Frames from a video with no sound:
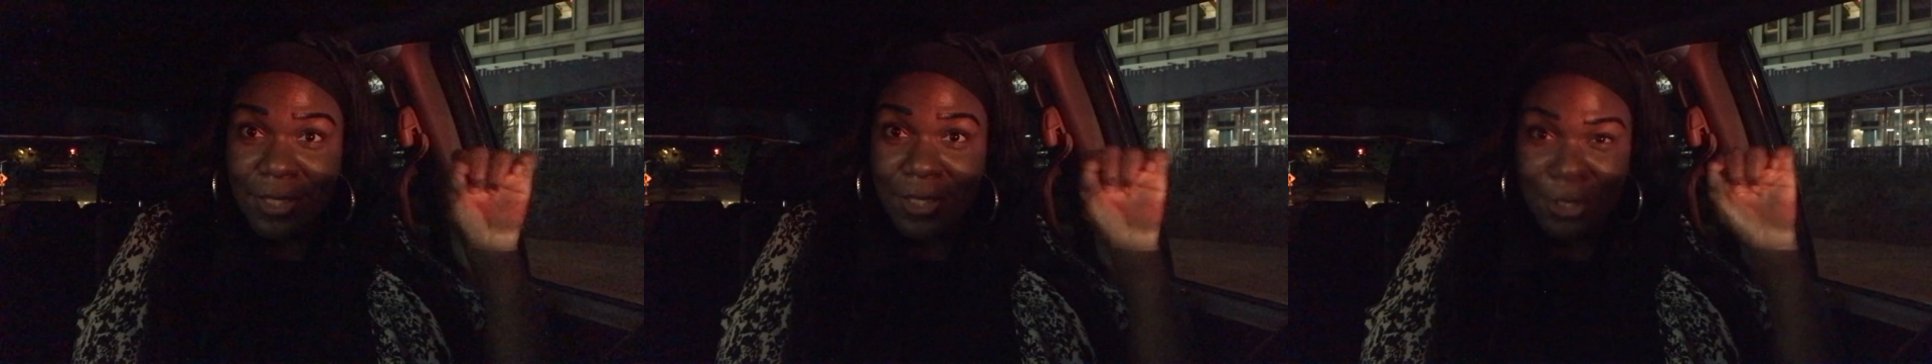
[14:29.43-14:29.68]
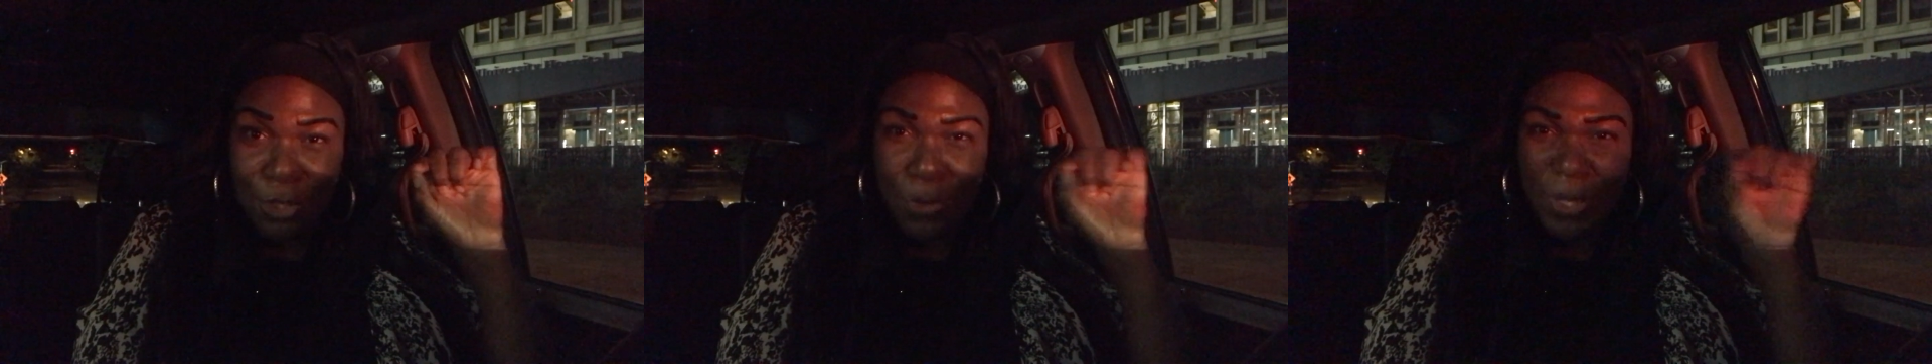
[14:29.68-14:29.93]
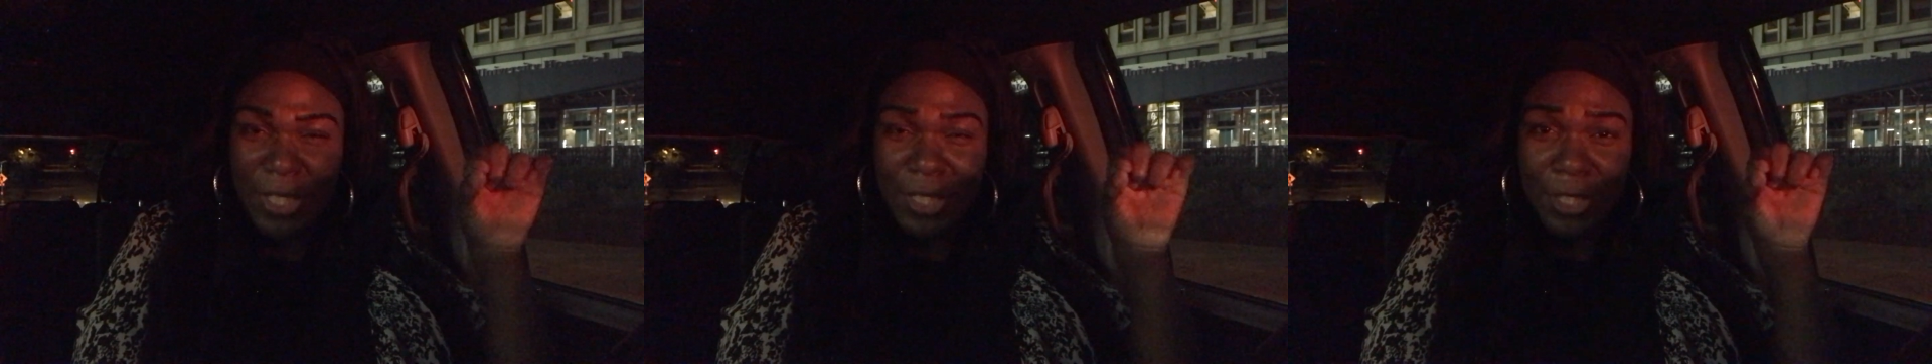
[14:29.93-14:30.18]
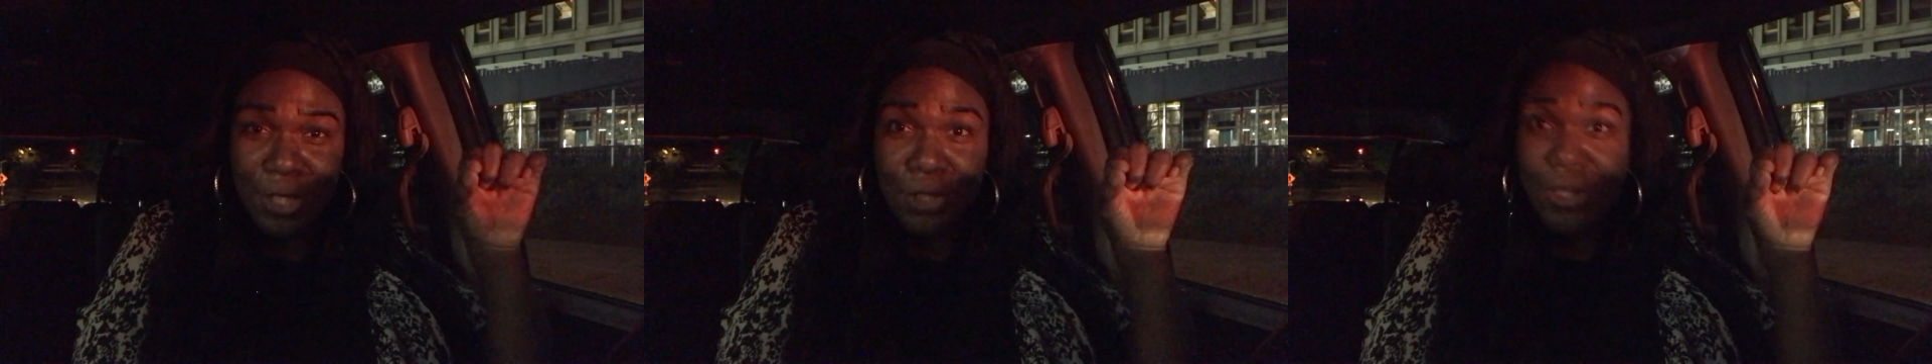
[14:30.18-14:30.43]
to squint a
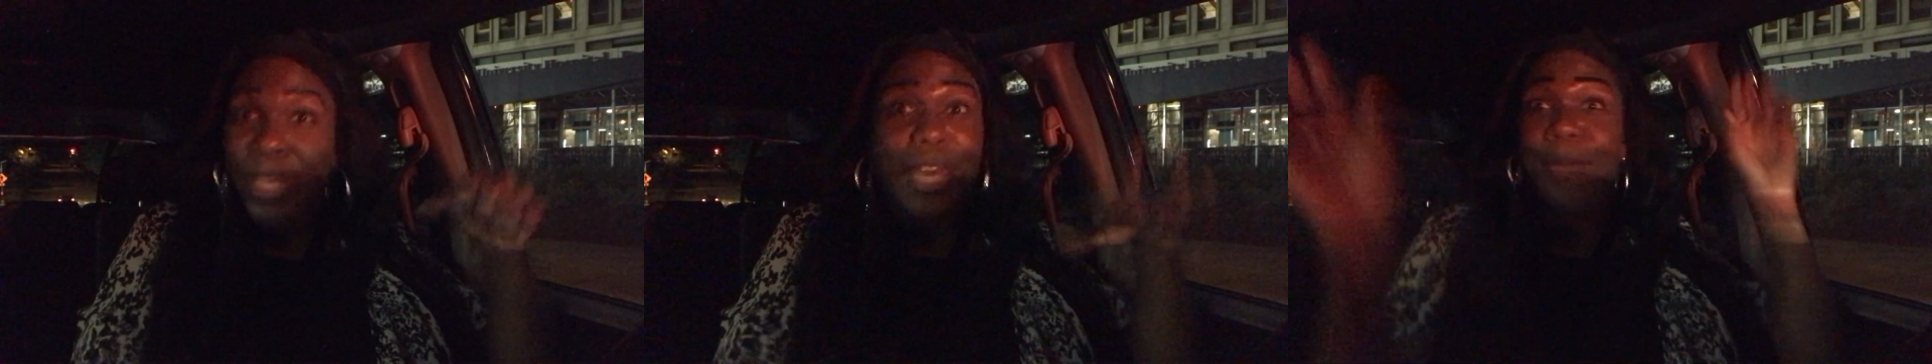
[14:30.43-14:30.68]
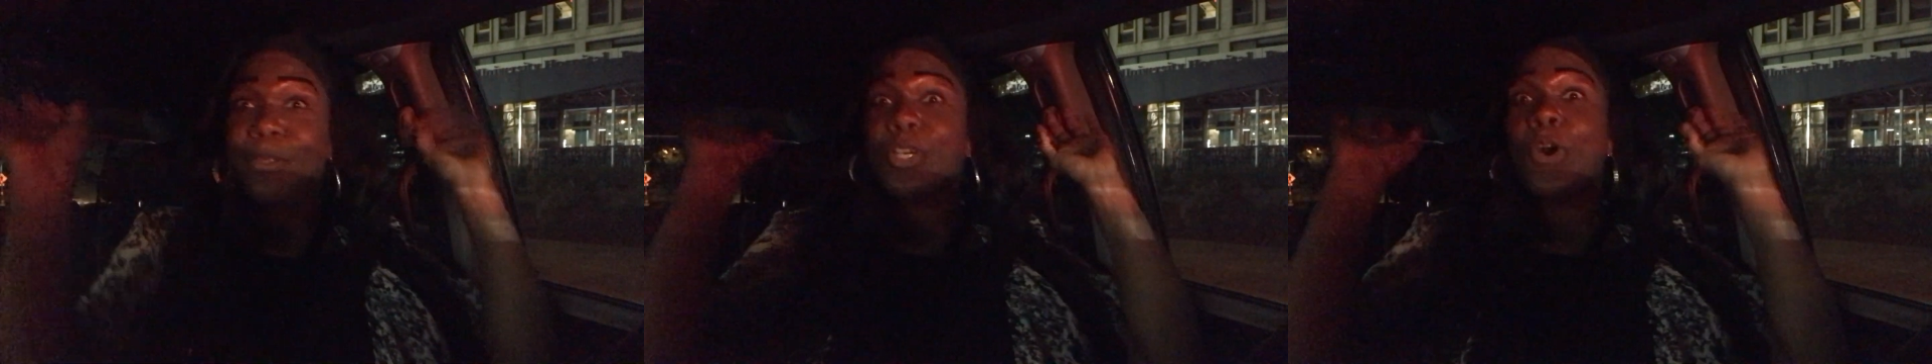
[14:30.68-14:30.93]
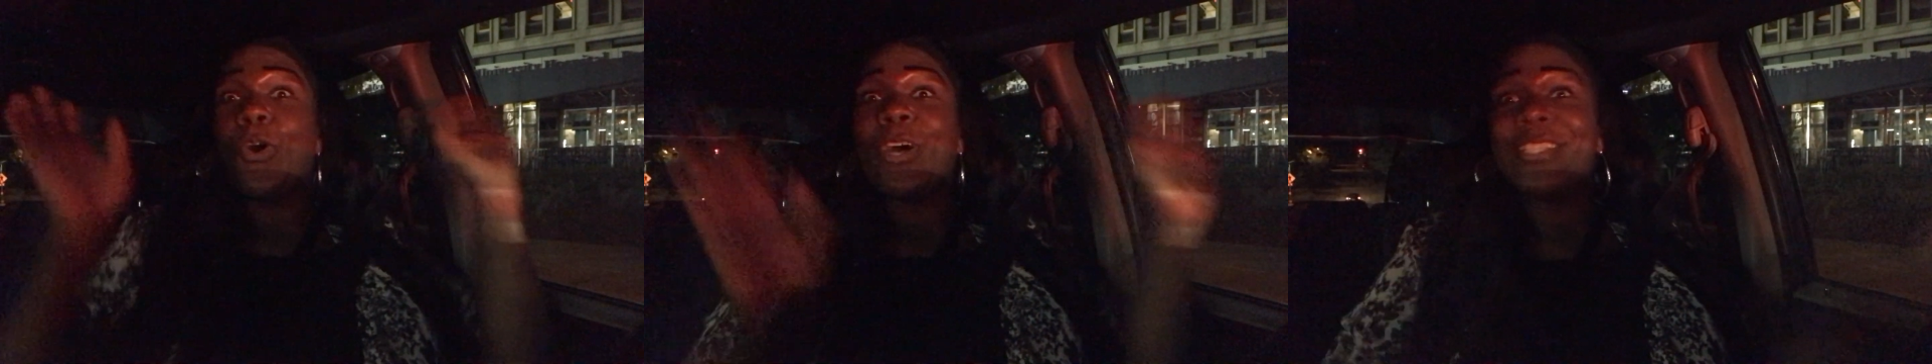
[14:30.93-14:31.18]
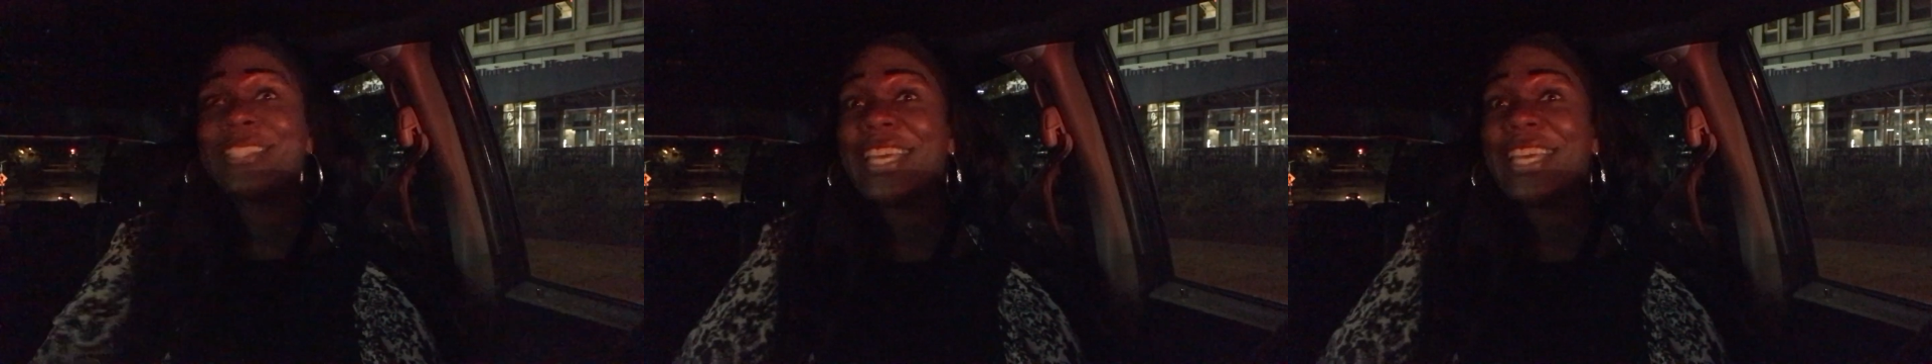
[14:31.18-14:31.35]
little. It was gone.